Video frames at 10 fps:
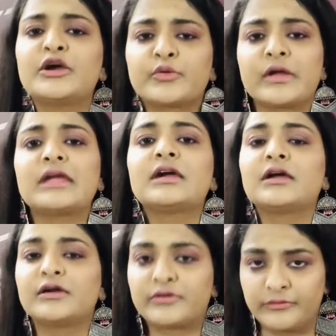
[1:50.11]
quick
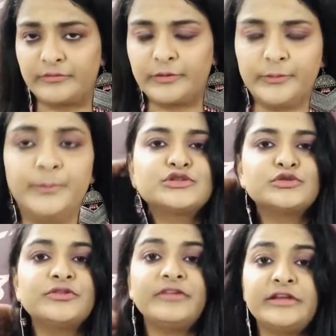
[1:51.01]
review. So
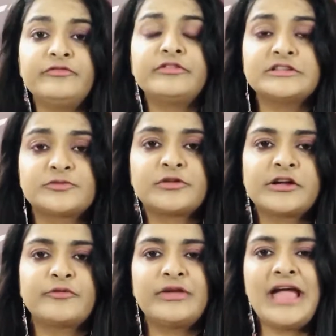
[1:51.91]
the very first product we